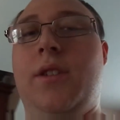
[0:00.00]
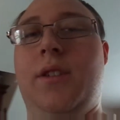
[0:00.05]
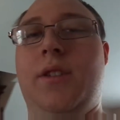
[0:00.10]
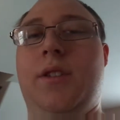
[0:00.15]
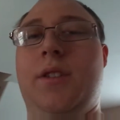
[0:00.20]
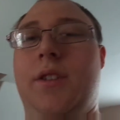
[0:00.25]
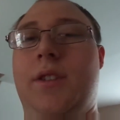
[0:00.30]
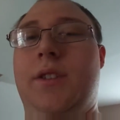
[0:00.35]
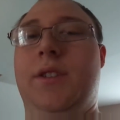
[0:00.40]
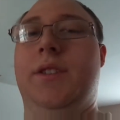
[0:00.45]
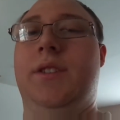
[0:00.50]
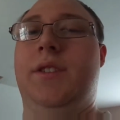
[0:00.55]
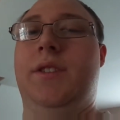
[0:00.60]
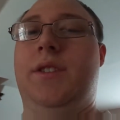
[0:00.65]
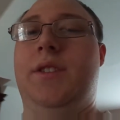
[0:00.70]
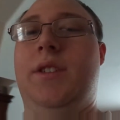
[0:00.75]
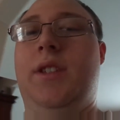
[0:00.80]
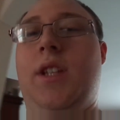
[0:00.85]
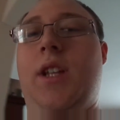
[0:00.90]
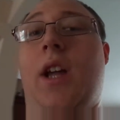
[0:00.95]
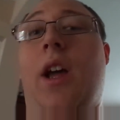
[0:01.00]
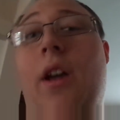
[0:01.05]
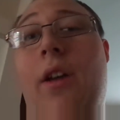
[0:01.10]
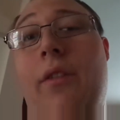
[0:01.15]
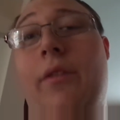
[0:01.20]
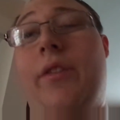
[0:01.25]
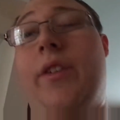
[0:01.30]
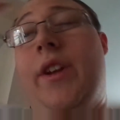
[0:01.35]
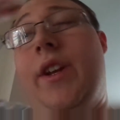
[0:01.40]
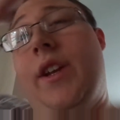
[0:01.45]
Because,
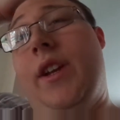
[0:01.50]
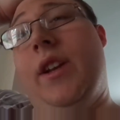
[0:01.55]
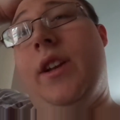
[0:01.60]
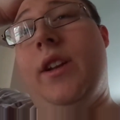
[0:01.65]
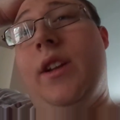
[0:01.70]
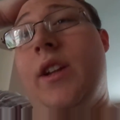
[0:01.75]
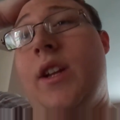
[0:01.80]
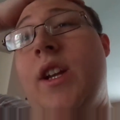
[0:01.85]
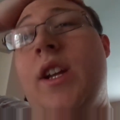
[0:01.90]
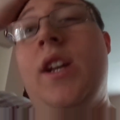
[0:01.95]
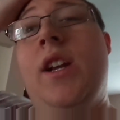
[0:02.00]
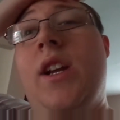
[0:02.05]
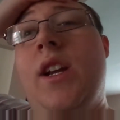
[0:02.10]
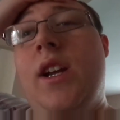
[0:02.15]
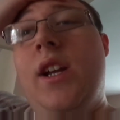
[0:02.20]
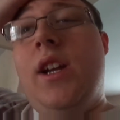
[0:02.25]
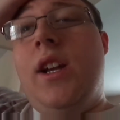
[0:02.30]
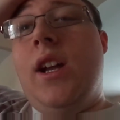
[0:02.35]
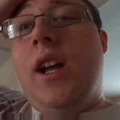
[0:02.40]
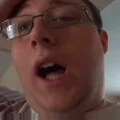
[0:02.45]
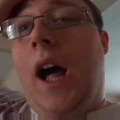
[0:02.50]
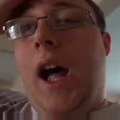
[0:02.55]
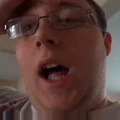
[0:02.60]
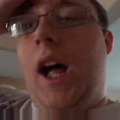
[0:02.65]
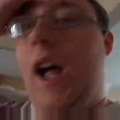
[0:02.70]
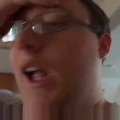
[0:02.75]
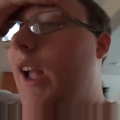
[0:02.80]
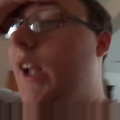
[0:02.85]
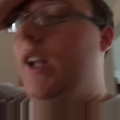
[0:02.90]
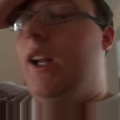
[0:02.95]
I mean,
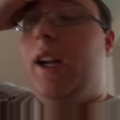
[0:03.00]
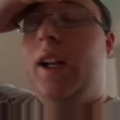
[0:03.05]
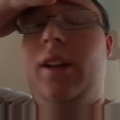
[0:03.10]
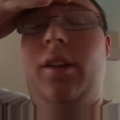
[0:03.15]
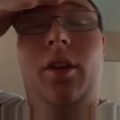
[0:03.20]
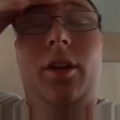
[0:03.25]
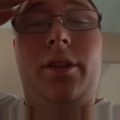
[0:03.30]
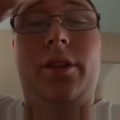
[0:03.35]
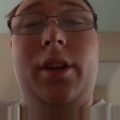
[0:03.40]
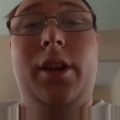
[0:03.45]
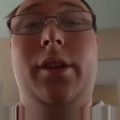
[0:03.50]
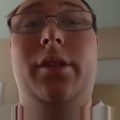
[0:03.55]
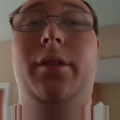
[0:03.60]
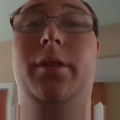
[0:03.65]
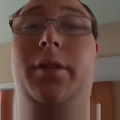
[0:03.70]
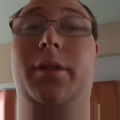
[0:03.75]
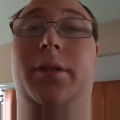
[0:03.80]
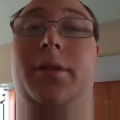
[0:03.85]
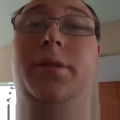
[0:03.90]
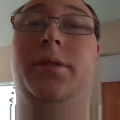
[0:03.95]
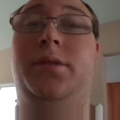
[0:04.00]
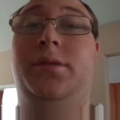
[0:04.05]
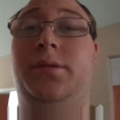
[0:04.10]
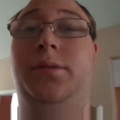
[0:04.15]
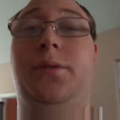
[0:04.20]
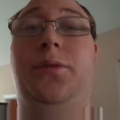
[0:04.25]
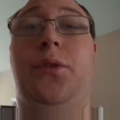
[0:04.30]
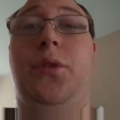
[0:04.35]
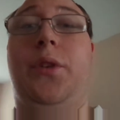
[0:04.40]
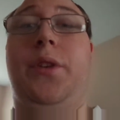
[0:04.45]
I looked at the
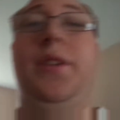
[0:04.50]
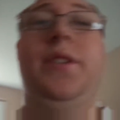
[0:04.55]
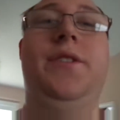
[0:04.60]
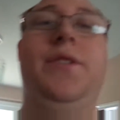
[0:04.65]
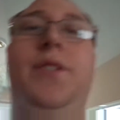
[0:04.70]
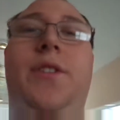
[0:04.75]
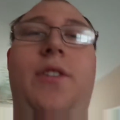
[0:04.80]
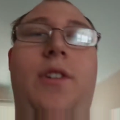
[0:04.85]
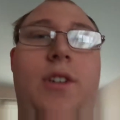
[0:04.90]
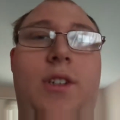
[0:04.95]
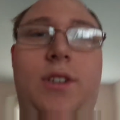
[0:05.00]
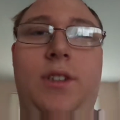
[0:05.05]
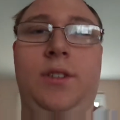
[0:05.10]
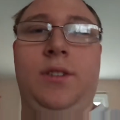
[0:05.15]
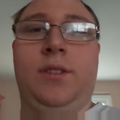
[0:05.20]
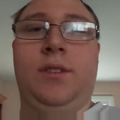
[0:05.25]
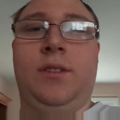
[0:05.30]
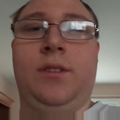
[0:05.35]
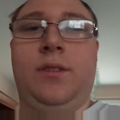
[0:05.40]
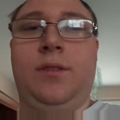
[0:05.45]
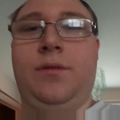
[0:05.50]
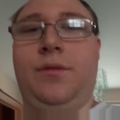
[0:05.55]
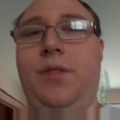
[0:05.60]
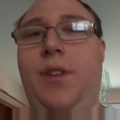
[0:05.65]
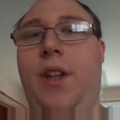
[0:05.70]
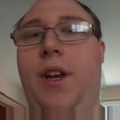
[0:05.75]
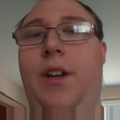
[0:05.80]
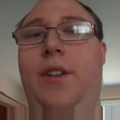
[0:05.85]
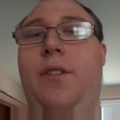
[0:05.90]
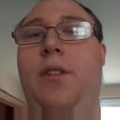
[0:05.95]
footage and all
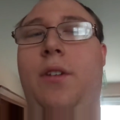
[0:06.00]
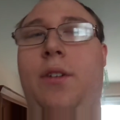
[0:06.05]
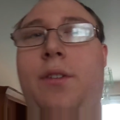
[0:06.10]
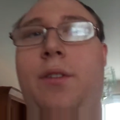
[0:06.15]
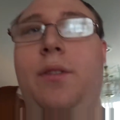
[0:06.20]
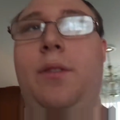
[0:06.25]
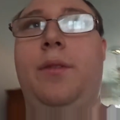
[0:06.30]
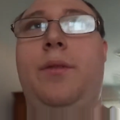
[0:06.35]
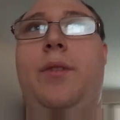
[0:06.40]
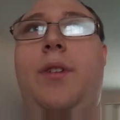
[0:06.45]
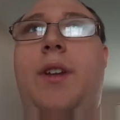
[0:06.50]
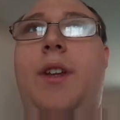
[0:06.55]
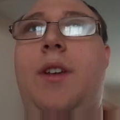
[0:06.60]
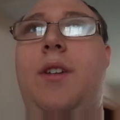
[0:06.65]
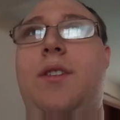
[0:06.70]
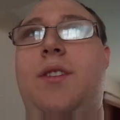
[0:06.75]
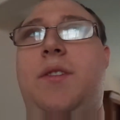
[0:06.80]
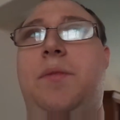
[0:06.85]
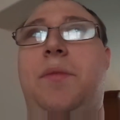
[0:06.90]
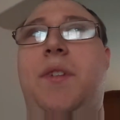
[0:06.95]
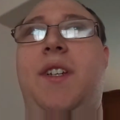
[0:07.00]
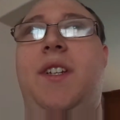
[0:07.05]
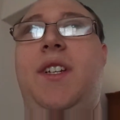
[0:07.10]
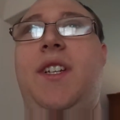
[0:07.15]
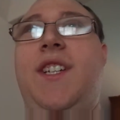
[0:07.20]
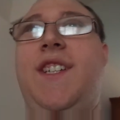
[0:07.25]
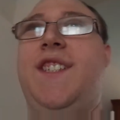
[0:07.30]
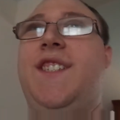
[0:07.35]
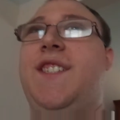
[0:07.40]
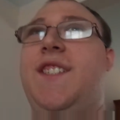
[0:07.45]
that I took of the videos. I mean,
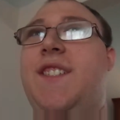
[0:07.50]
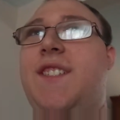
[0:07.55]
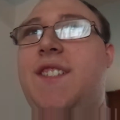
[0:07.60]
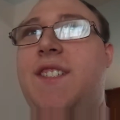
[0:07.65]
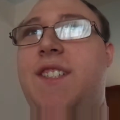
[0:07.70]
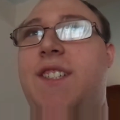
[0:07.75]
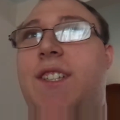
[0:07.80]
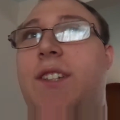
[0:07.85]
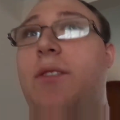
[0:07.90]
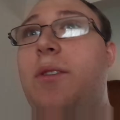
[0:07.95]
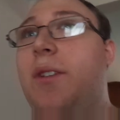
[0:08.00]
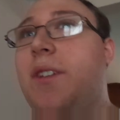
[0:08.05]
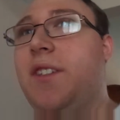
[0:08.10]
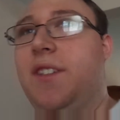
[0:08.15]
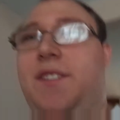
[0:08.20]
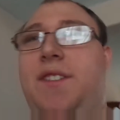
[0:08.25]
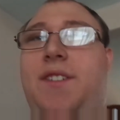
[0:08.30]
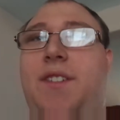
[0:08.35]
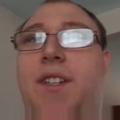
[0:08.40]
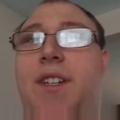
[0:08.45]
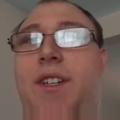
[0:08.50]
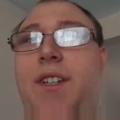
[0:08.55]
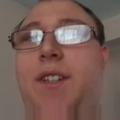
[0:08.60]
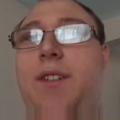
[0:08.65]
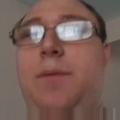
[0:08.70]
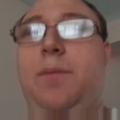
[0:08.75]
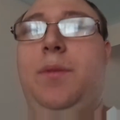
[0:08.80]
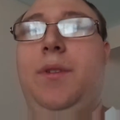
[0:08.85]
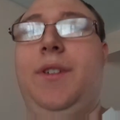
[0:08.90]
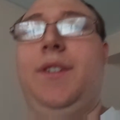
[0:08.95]
you can see
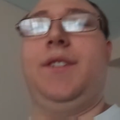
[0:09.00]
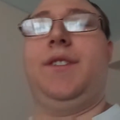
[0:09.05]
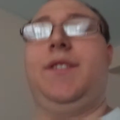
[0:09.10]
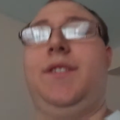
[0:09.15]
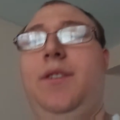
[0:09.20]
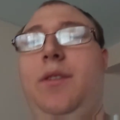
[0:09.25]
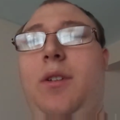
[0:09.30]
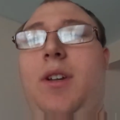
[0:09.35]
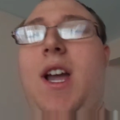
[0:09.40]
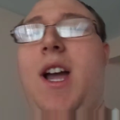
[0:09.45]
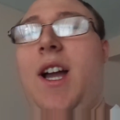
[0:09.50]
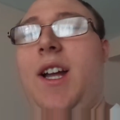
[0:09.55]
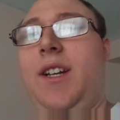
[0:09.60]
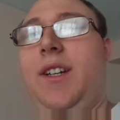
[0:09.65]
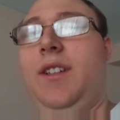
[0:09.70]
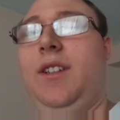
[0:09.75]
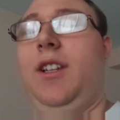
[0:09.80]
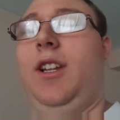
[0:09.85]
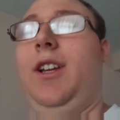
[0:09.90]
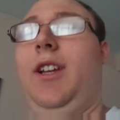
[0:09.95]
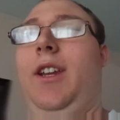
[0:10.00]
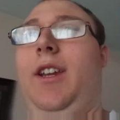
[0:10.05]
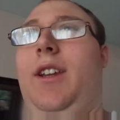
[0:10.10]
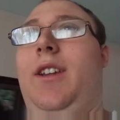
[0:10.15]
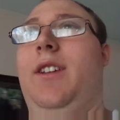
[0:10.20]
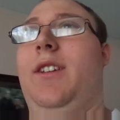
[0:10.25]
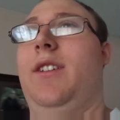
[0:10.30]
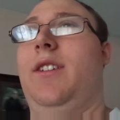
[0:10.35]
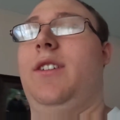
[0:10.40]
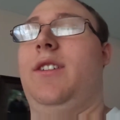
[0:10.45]
it, but it's still kind of
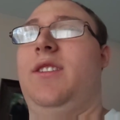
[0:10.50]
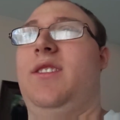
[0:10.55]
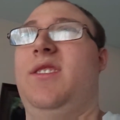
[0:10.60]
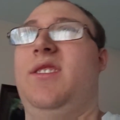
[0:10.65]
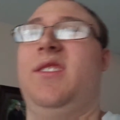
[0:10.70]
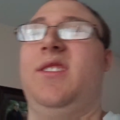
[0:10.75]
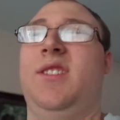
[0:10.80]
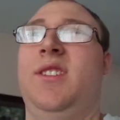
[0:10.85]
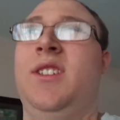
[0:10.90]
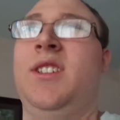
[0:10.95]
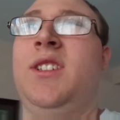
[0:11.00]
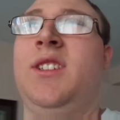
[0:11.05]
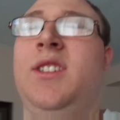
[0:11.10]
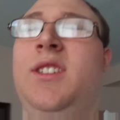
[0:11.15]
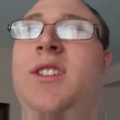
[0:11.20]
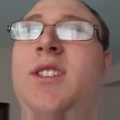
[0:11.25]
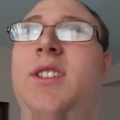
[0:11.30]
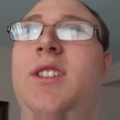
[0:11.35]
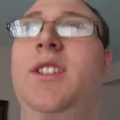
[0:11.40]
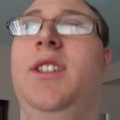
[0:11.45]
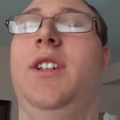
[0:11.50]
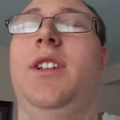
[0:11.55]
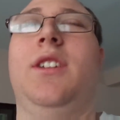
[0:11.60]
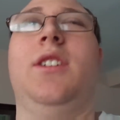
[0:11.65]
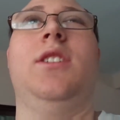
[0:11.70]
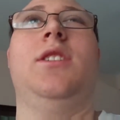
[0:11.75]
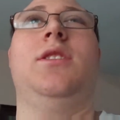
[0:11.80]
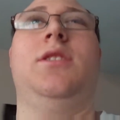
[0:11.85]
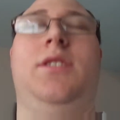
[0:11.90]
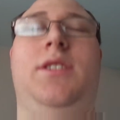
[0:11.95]
like,
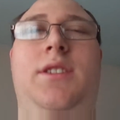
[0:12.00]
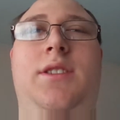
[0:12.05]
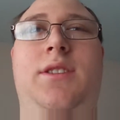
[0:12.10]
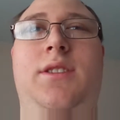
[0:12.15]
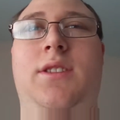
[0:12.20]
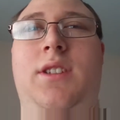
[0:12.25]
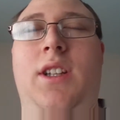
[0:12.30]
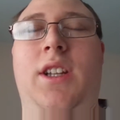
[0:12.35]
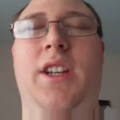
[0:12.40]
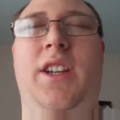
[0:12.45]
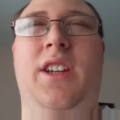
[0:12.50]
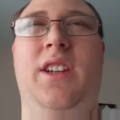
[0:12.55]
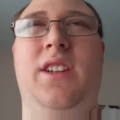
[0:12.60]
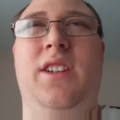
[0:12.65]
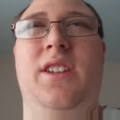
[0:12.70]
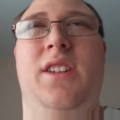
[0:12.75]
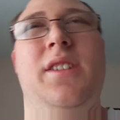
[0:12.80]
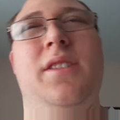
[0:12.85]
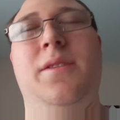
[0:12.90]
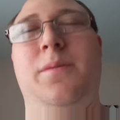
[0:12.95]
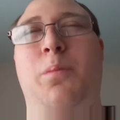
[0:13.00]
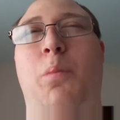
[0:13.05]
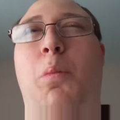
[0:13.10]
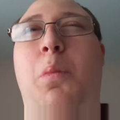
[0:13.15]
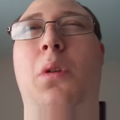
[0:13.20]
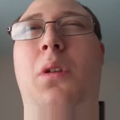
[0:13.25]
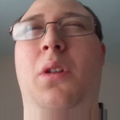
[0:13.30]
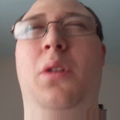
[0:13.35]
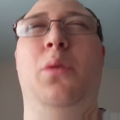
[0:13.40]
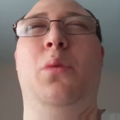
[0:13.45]
it's like, it's
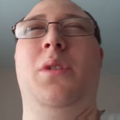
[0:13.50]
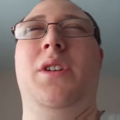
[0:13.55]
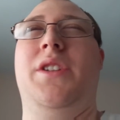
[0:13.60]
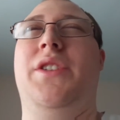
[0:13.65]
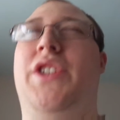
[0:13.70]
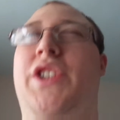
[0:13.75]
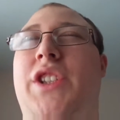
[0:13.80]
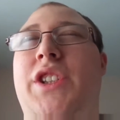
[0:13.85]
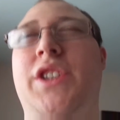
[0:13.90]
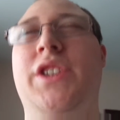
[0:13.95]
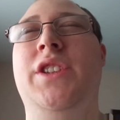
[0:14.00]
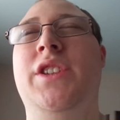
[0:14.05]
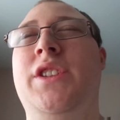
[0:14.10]
bluish.